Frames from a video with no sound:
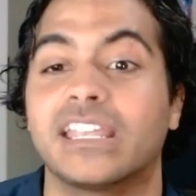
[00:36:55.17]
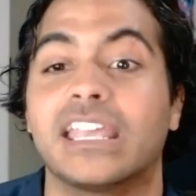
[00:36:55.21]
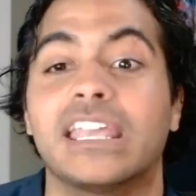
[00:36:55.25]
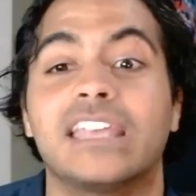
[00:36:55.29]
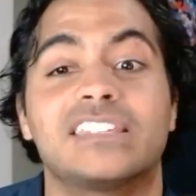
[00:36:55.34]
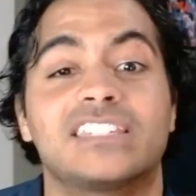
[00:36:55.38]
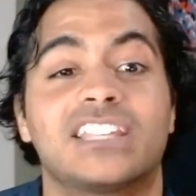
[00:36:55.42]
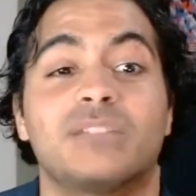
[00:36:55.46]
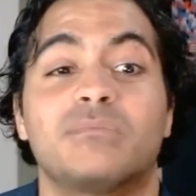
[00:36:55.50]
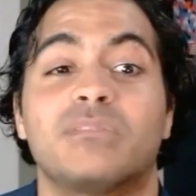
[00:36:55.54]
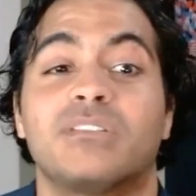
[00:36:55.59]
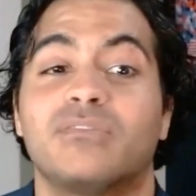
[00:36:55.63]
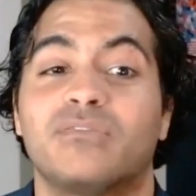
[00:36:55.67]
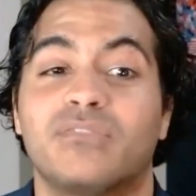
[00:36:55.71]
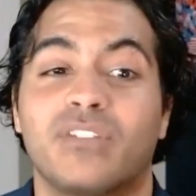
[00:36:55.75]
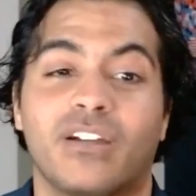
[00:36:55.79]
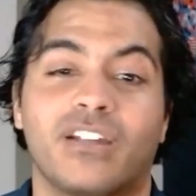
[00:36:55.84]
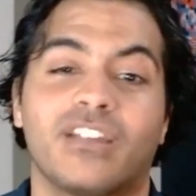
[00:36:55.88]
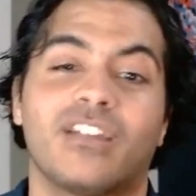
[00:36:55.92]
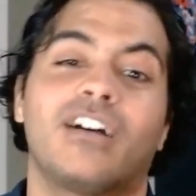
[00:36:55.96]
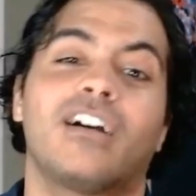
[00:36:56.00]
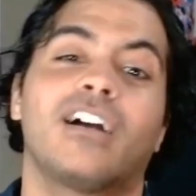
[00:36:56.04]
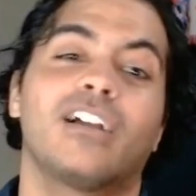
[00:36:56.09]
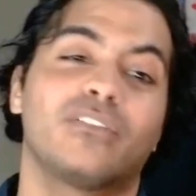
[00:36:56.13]
it's going to be
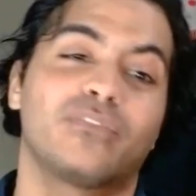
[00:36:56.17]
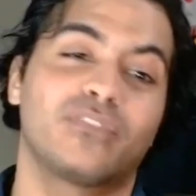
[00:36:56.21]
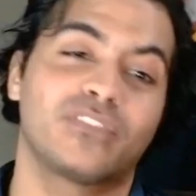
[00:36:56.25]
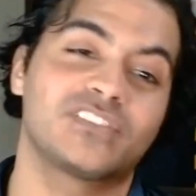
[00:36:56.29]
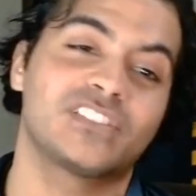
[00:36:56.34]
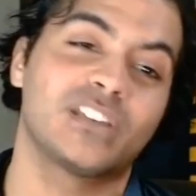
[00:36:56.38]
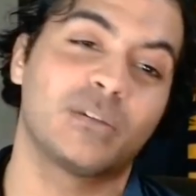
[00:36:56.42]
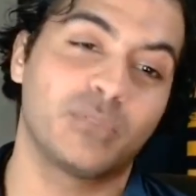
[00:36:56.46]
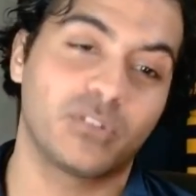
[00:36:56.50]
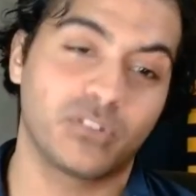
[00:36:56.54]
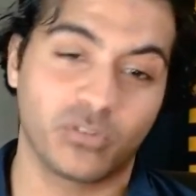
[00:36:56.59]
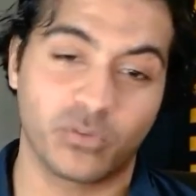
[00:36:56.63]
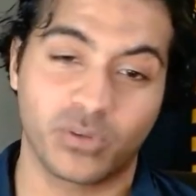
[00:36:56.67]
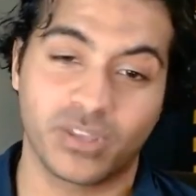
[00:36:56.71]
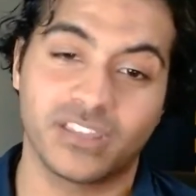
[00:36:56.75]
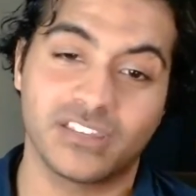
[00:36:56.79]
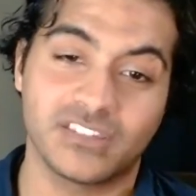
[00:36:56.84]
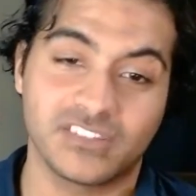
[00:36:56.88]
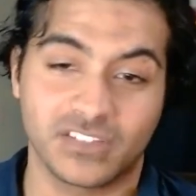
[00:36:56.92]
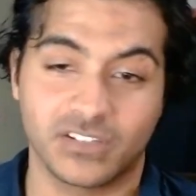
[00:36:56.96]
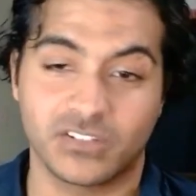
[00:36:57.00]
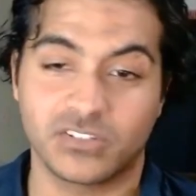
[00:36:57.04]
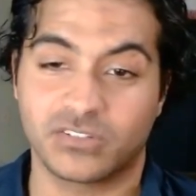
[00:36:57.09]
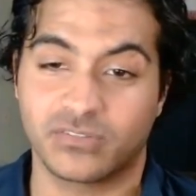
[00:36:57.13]
very hard for someone who
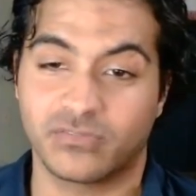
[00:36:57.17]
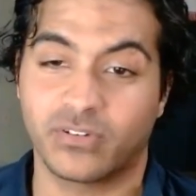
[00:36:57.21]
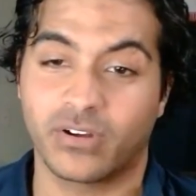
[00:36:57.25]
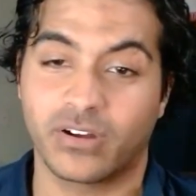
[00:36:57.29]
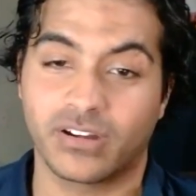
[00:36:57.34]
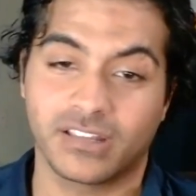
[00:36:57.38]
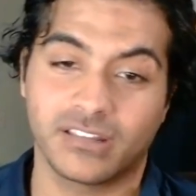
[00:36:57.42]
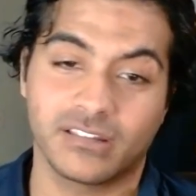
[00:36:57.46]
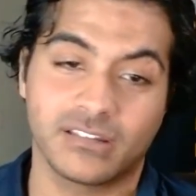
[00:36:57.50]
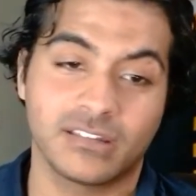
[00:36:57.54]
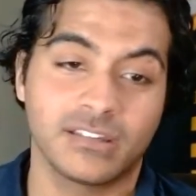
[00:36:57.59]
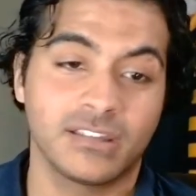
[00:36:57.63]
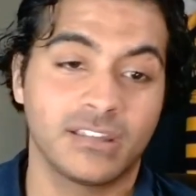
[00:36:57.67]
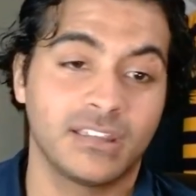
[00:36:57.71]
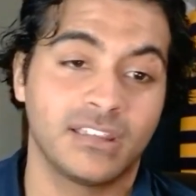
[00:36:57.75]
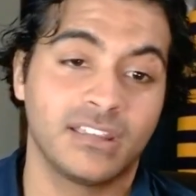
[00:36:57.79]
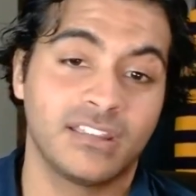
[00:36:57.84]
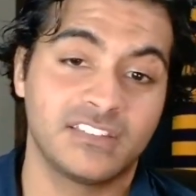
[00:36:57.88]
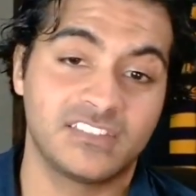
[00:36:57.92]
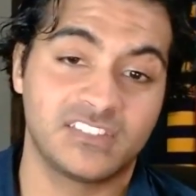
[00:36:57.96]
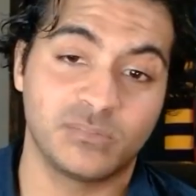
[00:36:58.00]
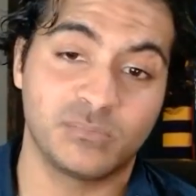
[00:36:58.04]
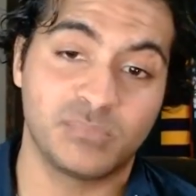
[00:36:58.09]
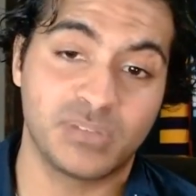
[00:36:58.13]
is introverted
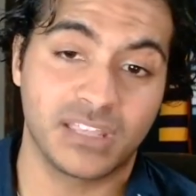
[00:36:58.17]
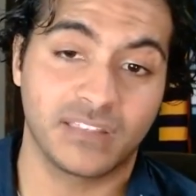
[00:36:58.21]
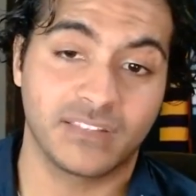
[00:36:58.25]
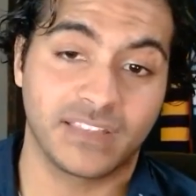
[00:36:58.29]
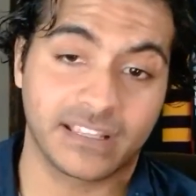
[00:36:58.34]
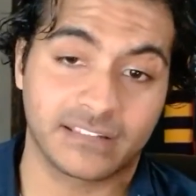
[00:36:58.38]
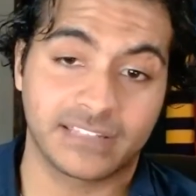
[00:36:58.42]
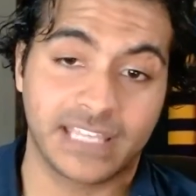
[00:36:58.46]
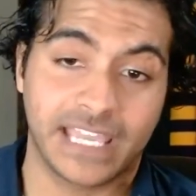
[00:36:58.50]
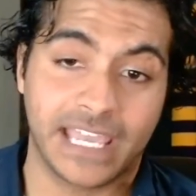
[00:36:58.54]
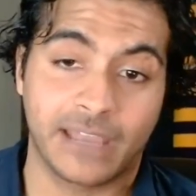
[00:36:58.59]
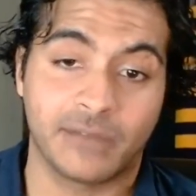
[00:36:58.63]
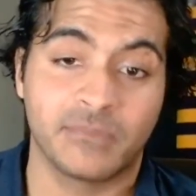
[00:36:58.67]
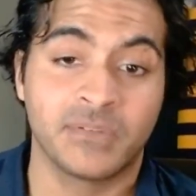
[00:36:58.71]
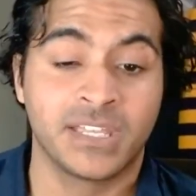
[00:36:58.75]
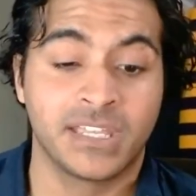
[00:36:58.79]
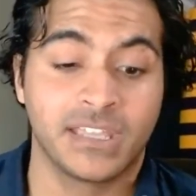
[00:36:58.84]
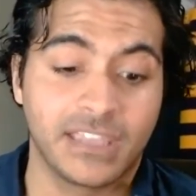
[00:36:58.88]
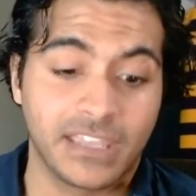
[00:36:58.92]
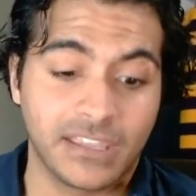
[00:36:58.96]
to be like that.